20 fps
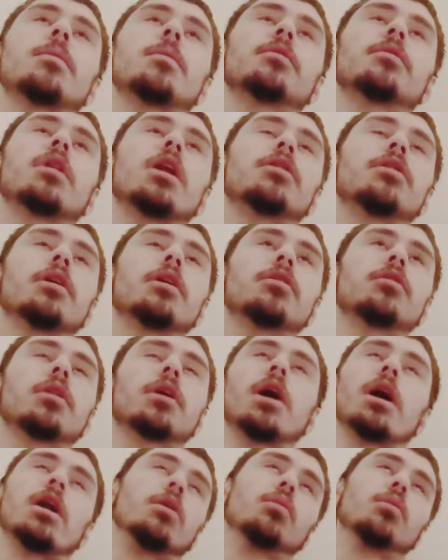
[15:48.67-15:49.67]
with a lot of things. They're like,
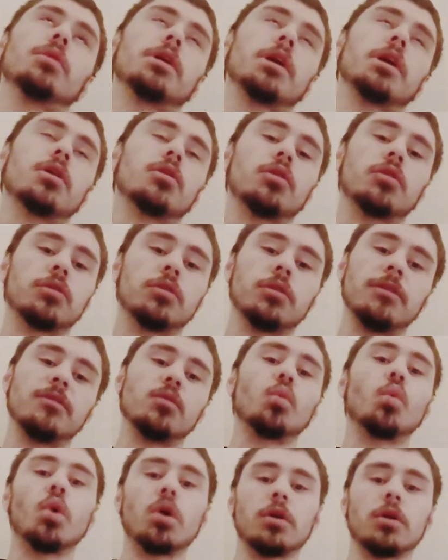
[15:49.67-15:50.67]
I don't really care. Just if it
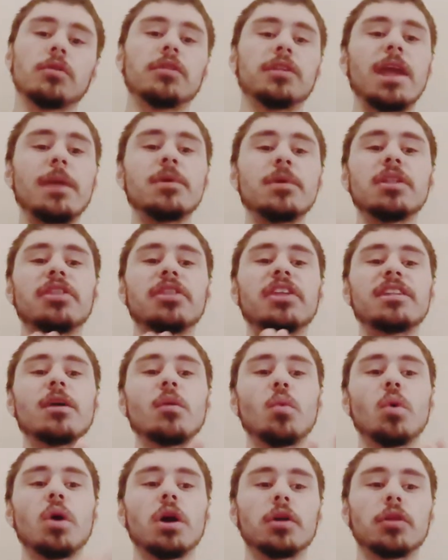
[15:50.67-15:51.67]
works, get me the thing that
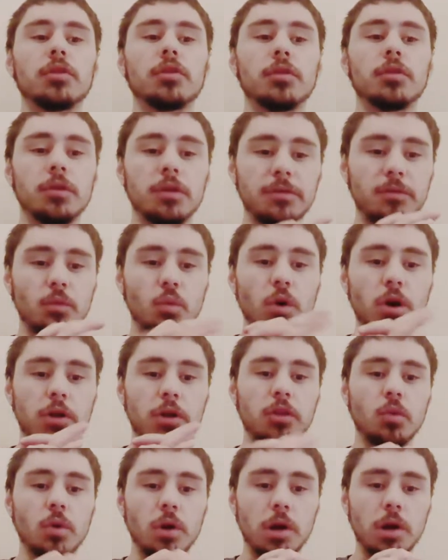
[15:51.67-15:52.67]
works. If it works, it
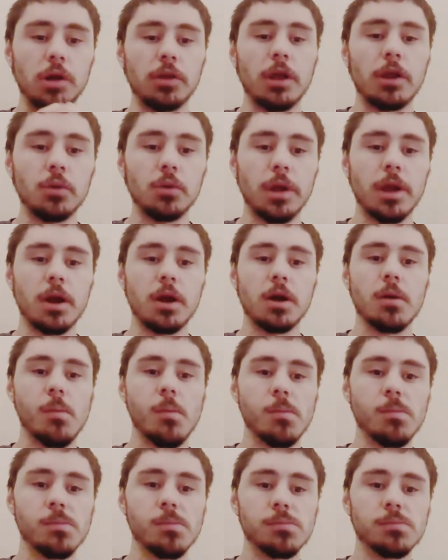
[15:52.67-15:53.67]
works. I don't care.
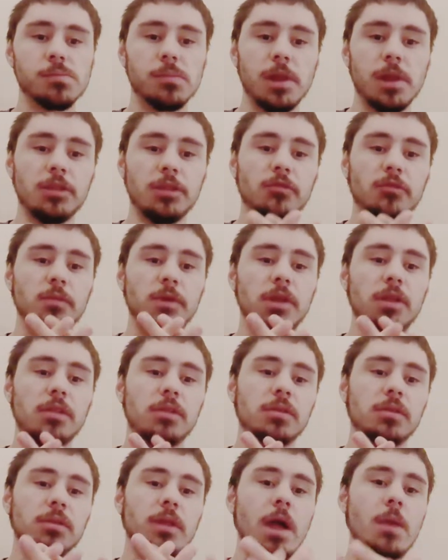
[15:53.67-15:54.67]
And so for me,
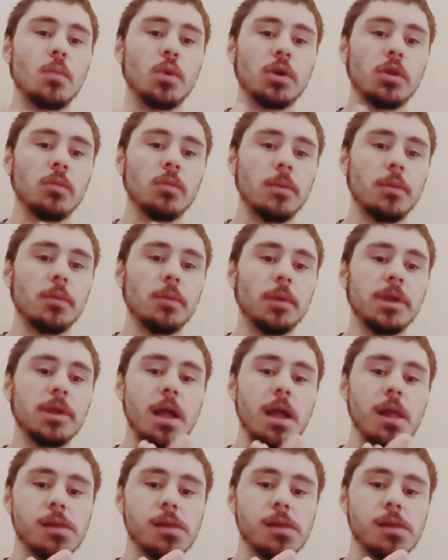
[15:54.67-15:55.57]
I'm one of those people. But yeah,